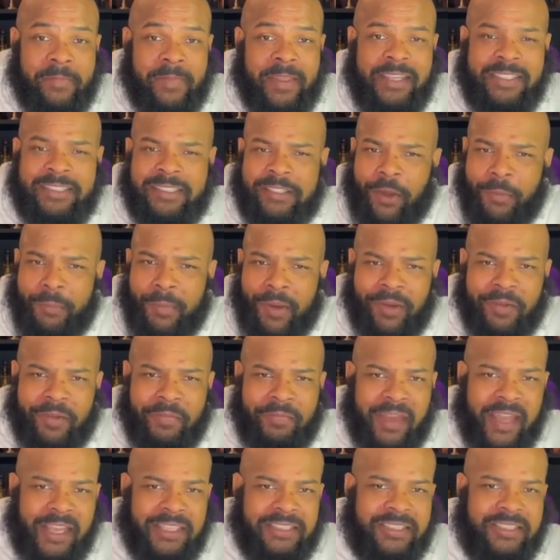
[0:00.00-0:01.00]
He's so
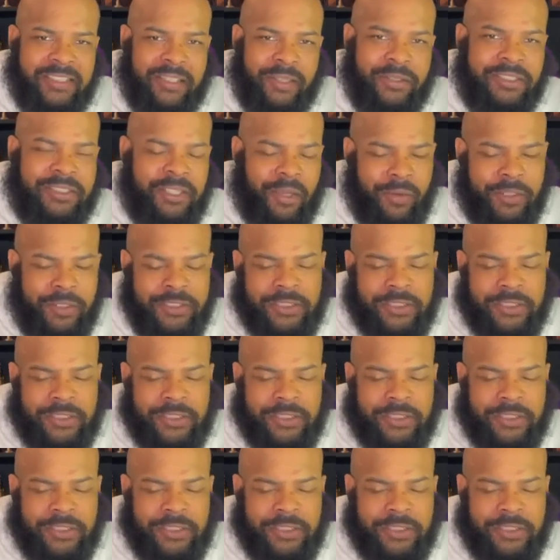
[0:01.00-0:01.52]
motivational, so